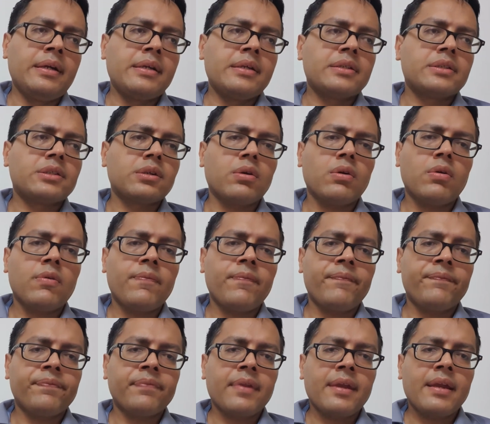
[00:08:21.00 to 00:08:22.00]
So
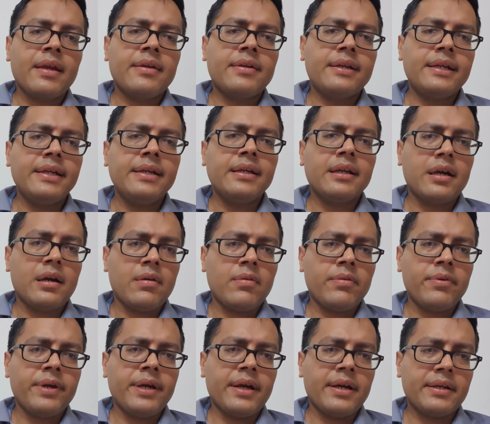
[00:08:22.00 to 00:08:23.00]
till now
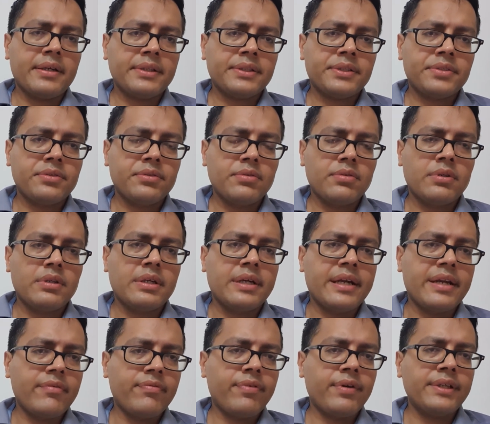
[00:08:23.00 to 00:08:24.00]
we understood the
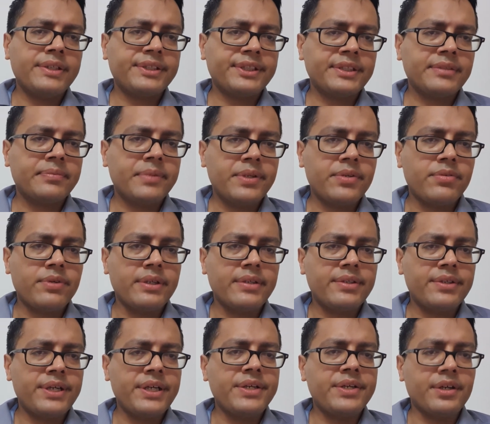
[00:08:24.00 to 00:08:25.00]
differences between
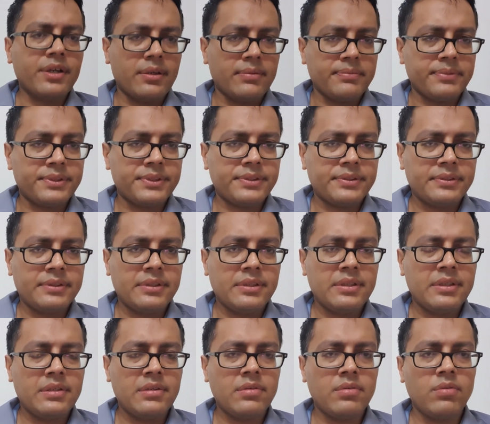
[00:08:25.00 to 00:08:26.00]
three terms.
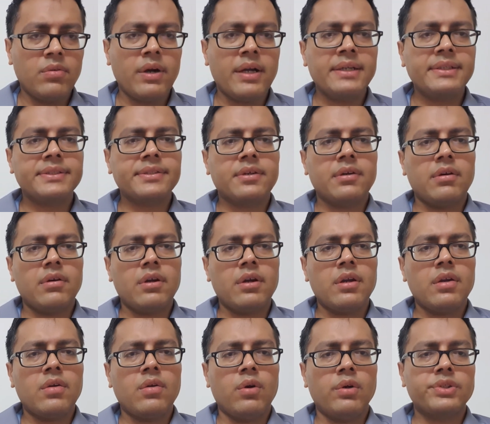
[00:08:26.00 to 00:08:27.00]
One is called
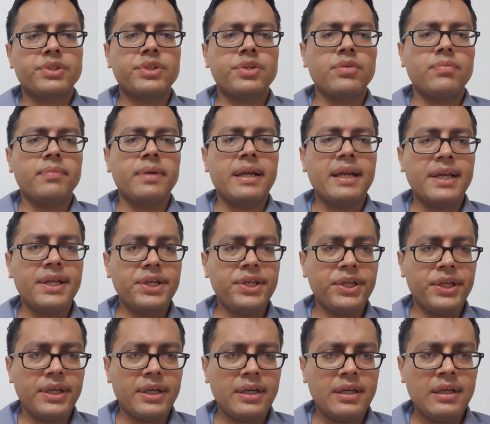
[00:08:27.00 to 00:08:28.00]

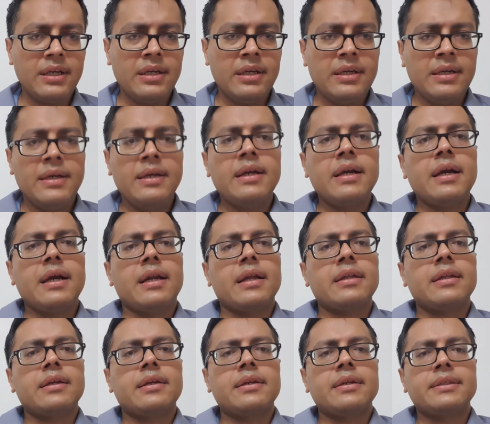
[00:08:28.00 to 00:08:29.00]
osteomalacia,
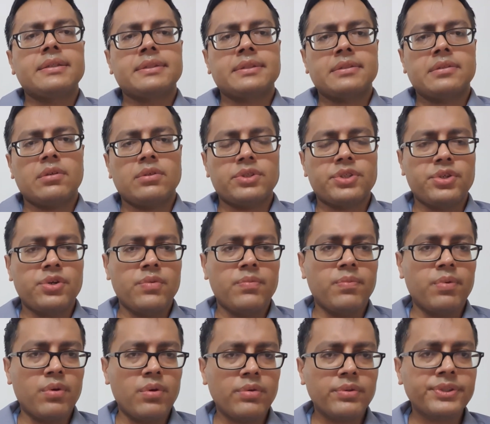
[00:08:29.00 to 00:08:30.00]
another is
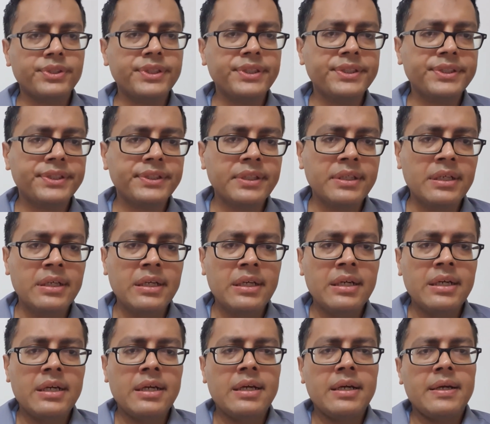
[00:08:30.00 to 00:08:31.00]
osteoporosis,
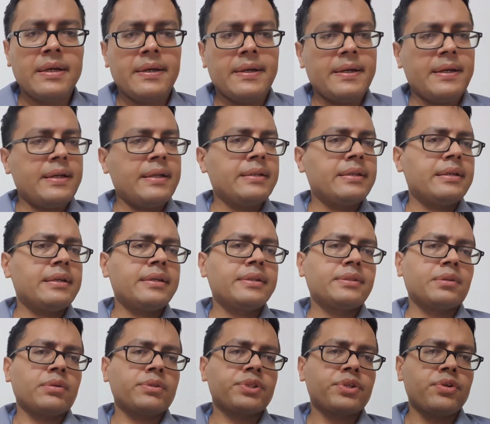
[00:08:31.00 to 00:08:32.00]
another is
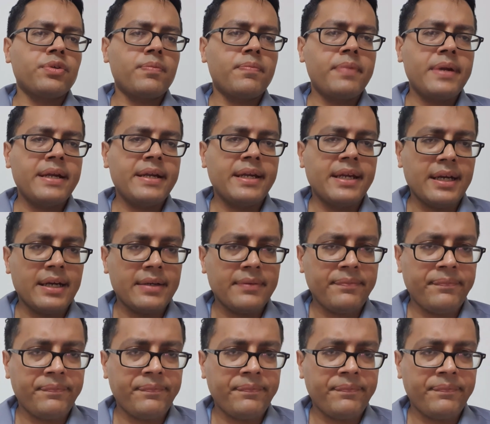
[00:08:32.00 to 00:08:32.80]
osteopenia.